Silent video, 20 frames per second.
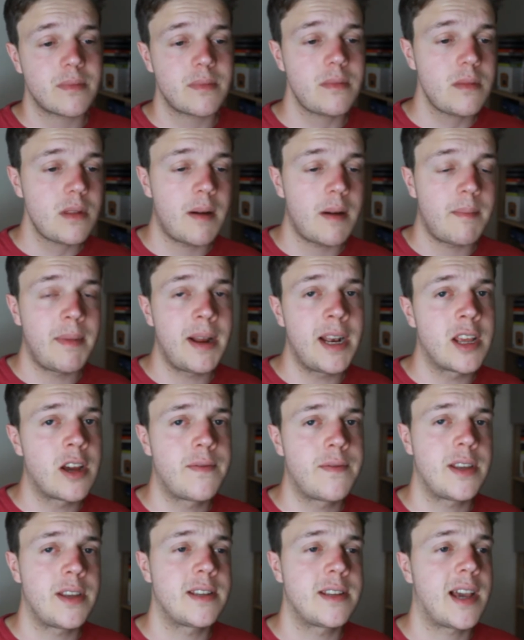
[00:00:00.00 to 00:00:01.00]
I'm going to go
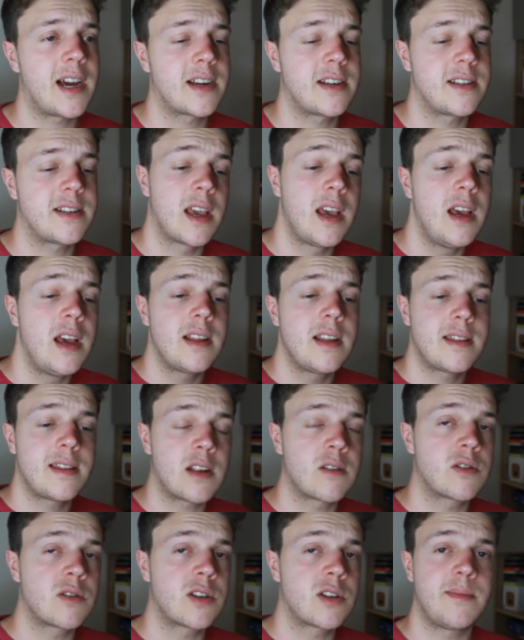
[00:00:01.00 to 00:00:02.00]
for the attackers.
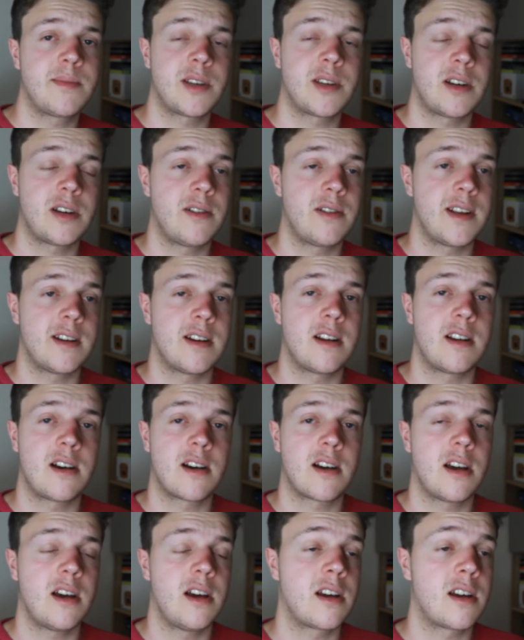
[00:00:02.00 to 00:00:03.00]
Daniel James and
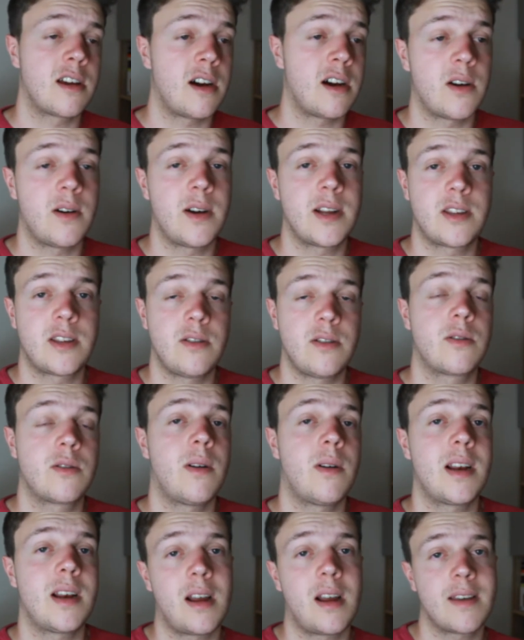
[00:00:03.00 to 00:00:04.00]
Ighalo I do
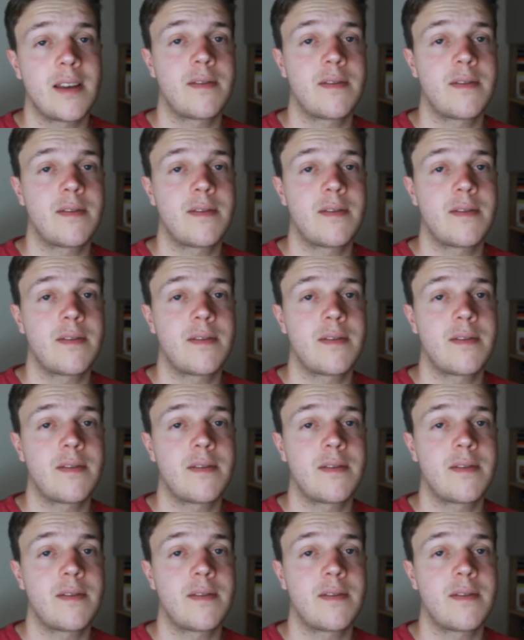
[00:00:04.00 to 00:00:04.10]
quite like for